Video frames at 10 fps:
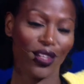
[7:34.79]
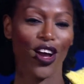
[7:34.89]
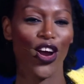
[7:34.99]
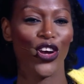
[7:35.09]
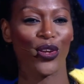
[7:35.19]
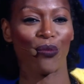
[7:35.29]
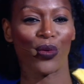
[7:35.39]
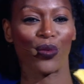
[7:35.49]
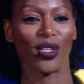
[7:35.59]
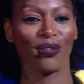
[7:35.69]
R number
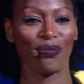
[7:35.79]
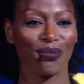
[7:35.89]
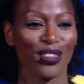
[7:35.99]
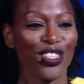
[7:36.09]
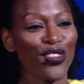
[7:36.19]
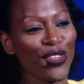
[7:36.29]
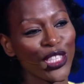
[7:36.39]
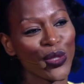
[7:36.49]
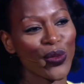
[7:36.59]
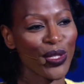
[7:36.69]
1,
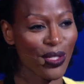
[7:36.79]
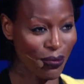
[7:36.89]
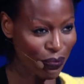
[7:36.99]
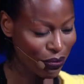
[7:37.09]
rituals.